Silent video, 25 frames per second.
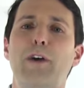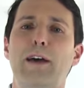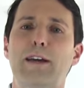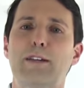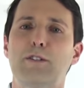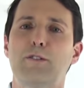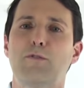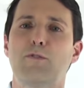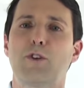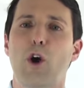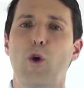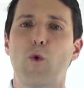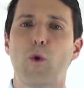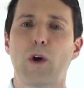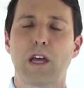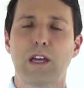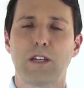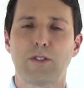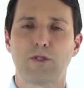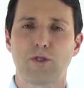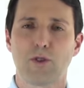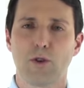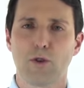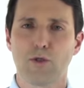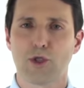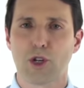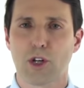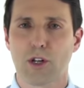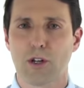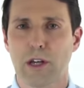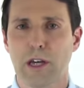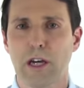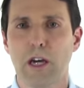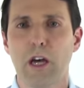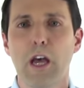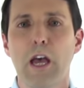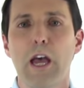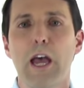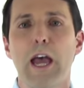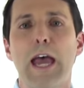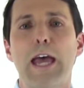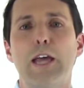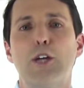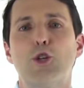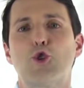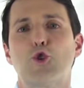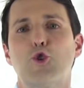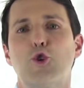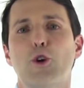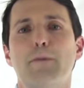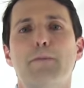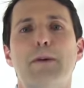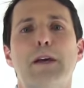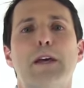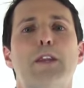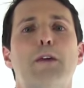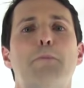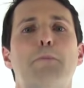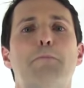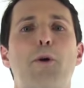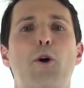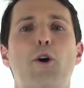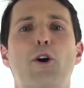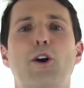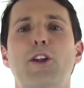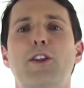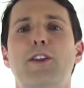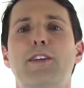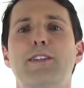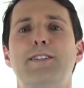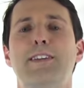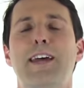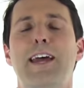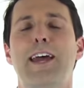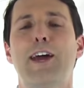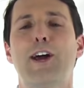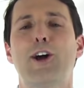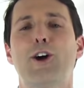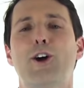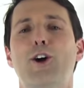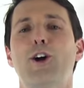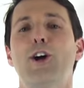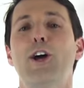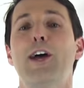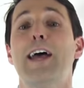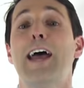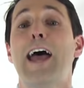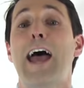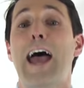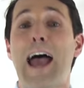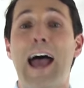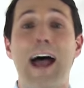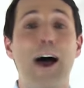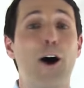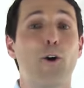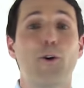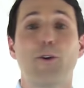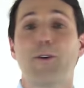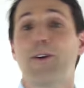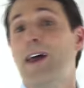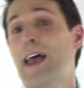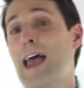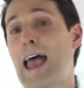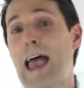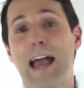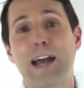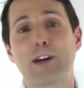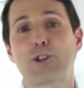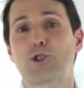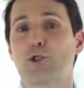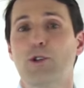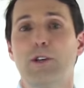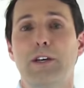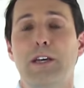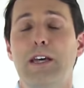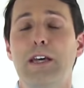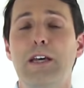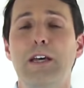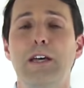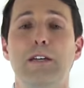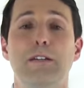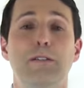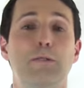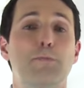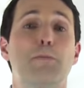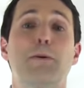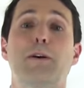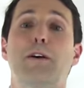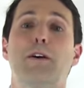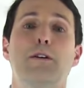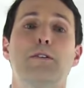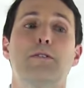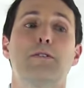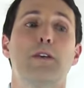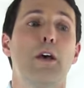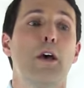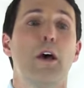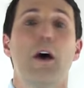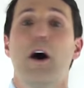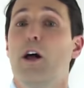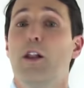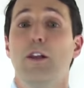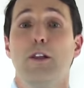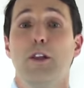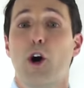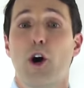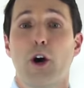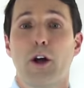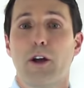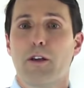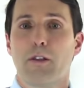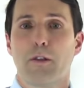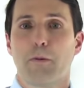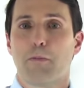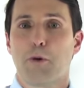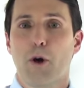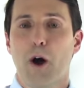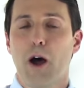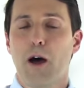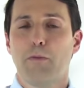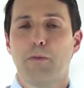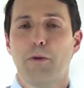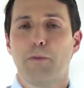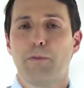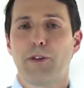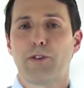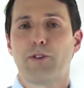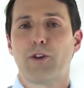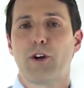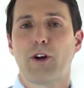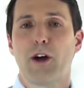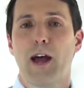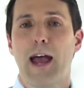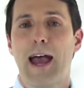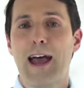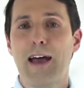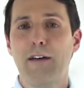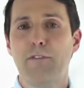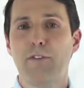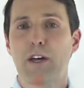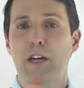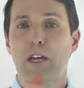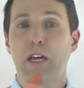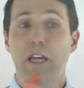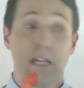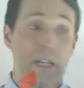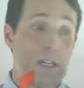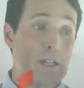effective going in surgically and trimming the part of the tear out actually is, because a lot of the problem that they're having